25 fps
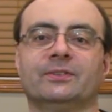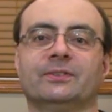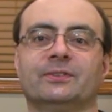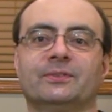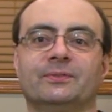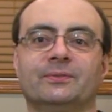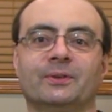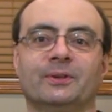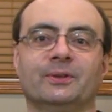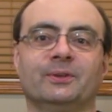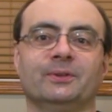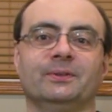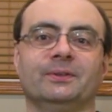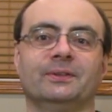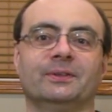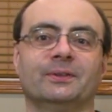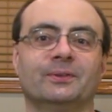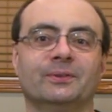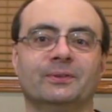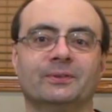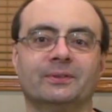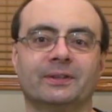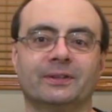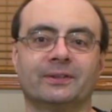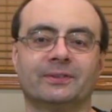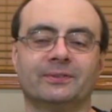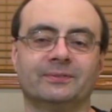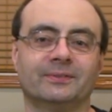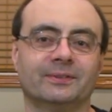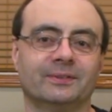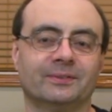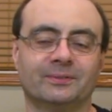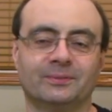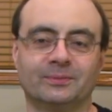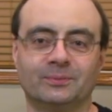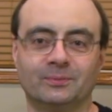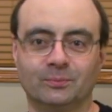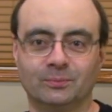It's very
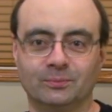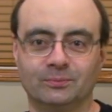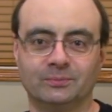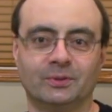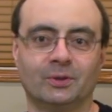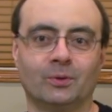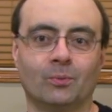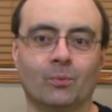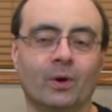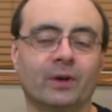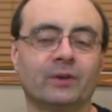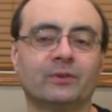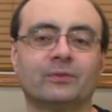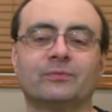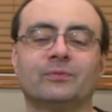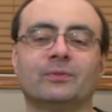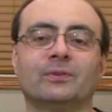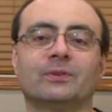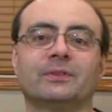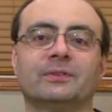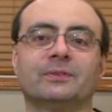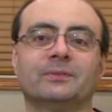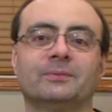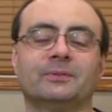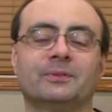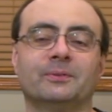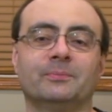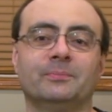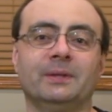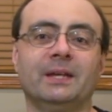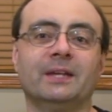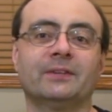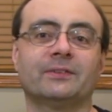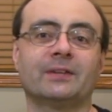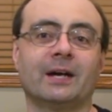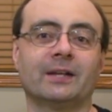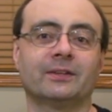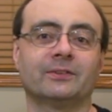wonderful to be
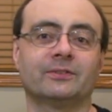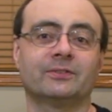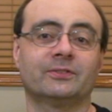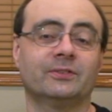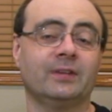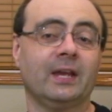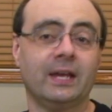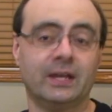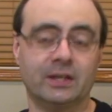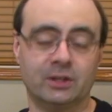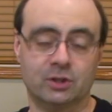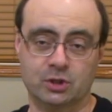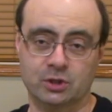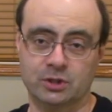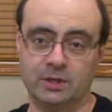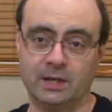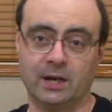at that stage.